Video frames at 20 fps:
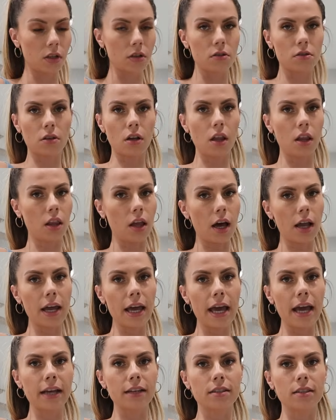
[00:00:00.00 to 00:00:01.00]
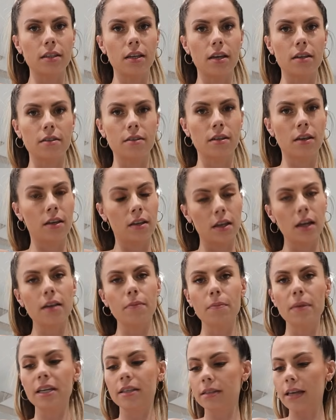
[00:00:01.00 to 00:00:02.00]
There's a lot of eggs in this.
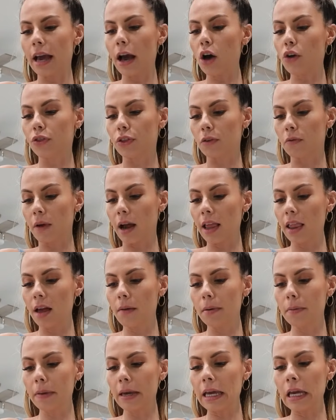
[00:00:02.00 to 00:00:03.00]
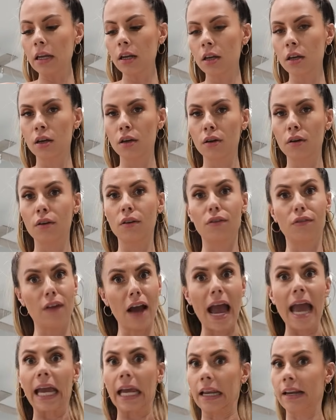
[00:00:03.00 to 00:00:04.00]
That makes it healthy, right, Llama
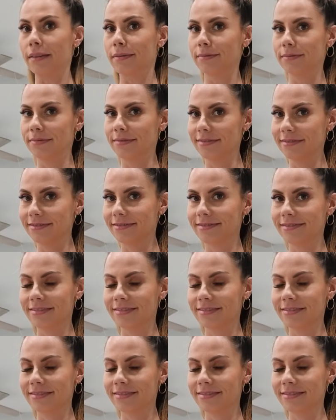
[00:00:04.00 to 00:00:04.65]
Bean?